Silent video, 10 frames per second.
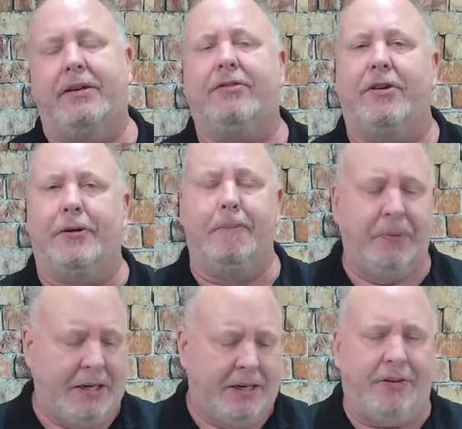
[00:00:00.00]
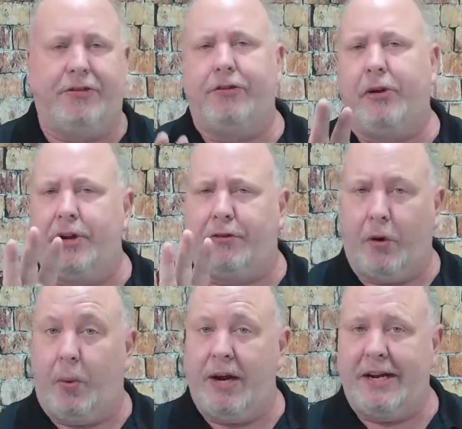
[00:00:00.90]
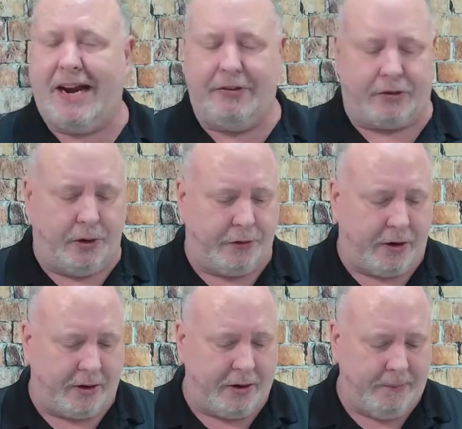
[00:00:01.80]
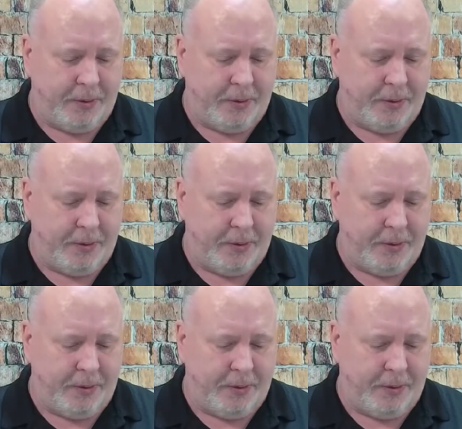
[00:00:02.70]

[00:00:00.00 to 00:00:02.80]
So this is only for one day so far.